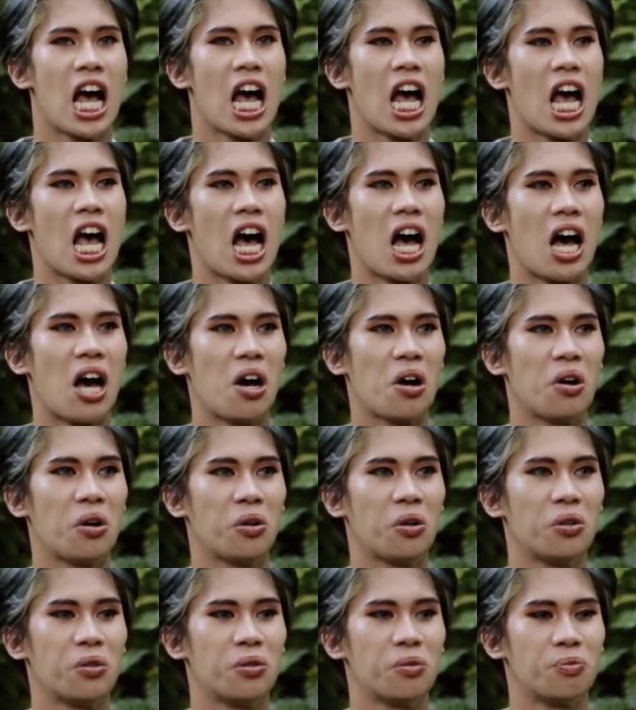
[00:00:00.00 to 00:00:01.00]

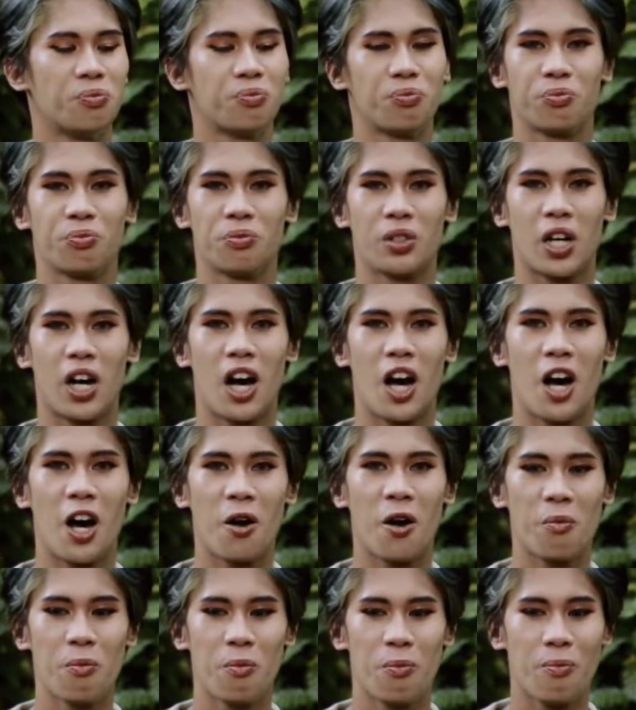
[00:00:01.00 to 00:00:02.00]
how
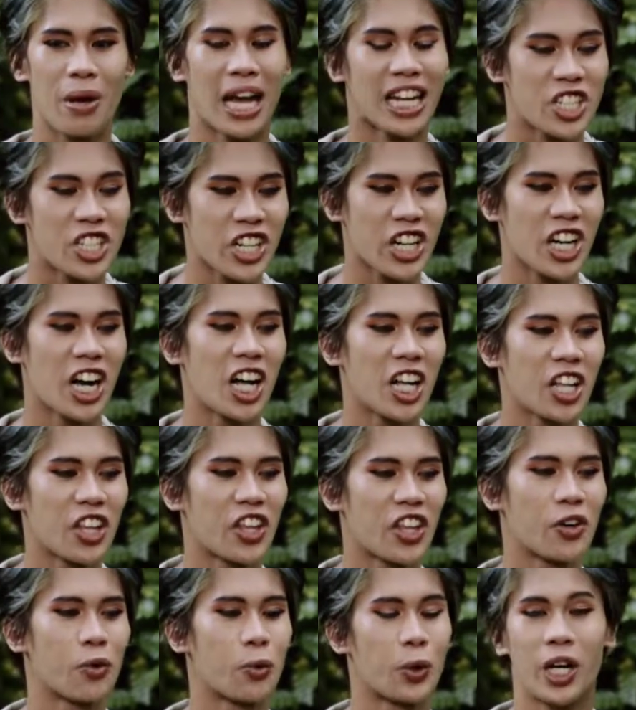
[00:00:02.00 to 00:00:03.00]
um, magical
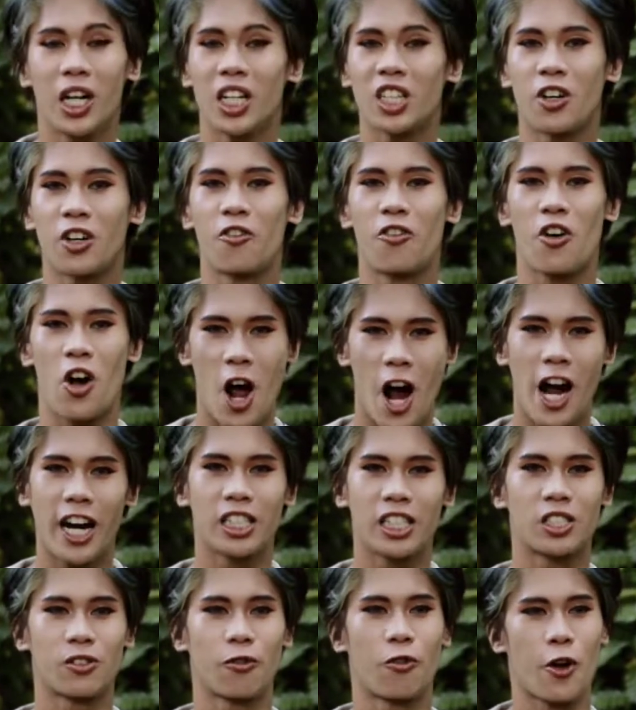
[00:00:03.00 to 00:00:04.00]
the world of
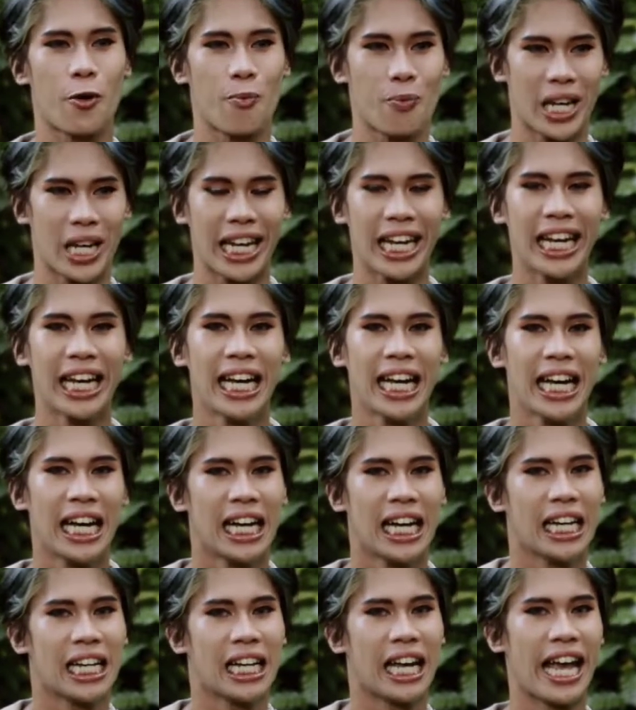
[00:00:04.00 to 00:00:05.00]
arts for me.
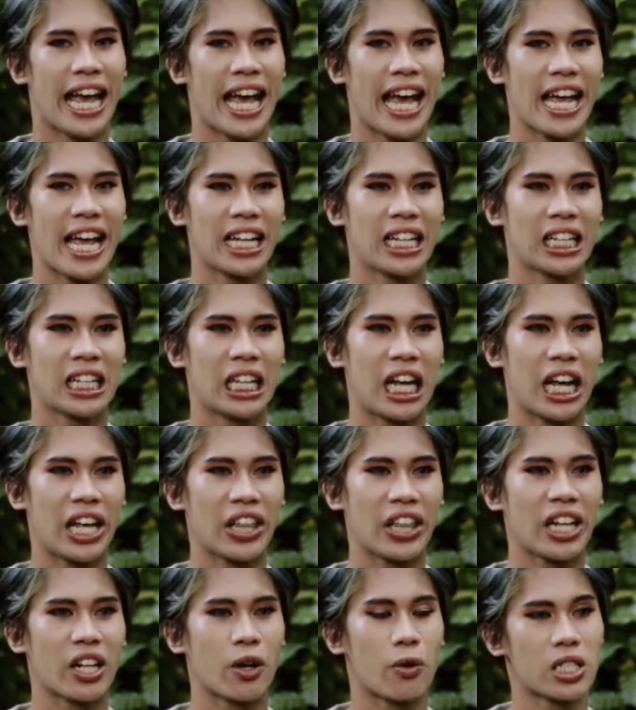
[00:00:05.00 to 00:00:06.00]
And I
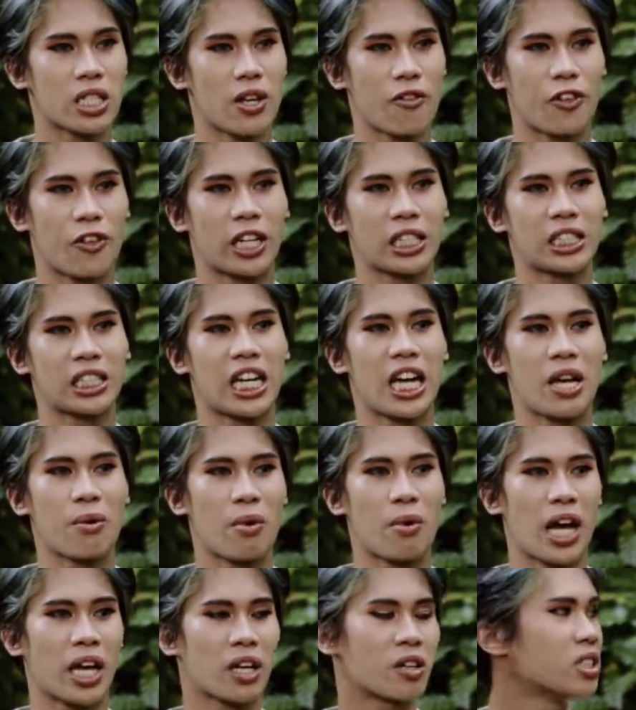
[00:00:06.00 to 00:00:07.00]
think that was the first
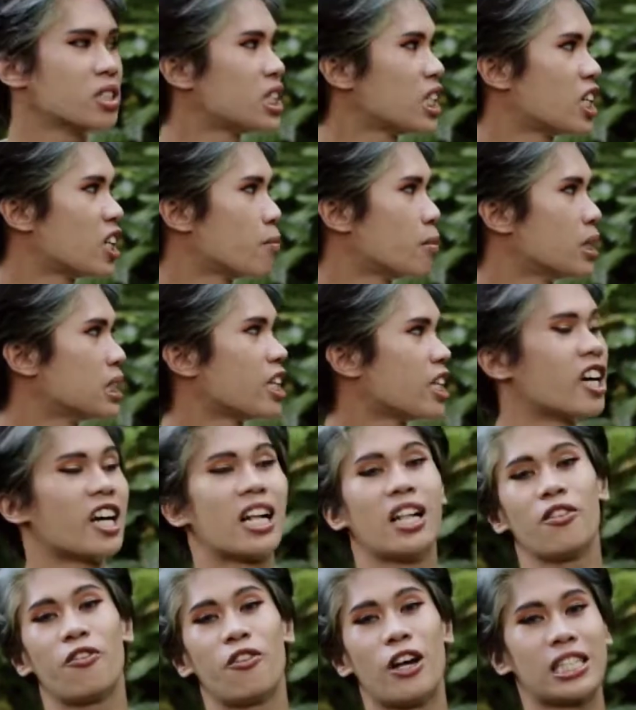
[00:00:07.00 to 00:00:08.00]
time I considered
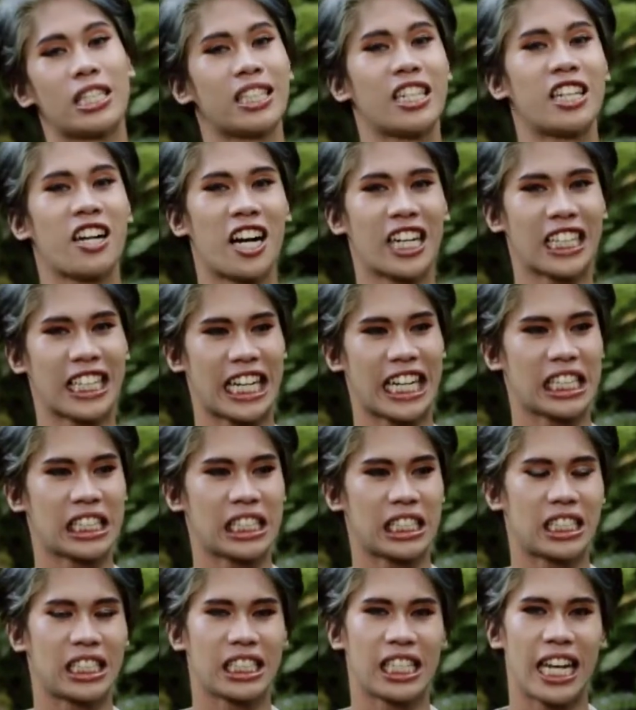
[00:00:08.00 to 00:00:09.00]
myself as an
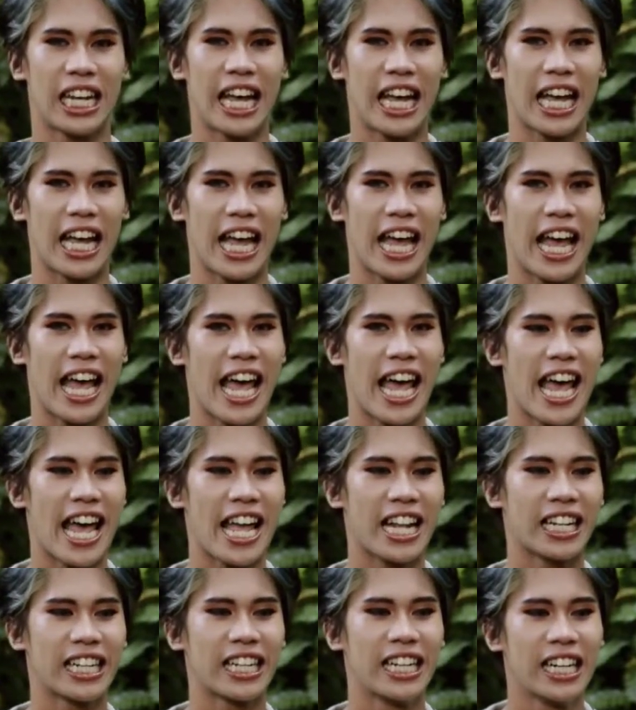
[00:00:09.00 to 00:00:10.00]
artist
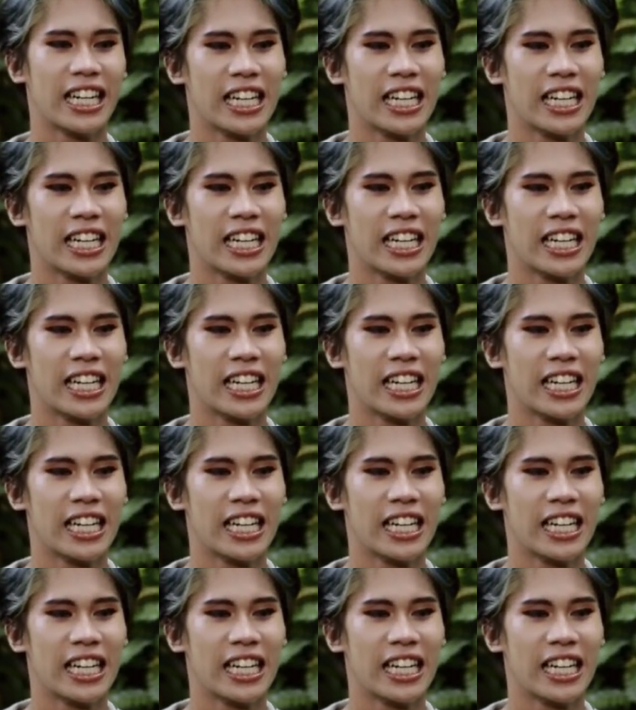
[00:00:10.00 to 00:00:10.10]
and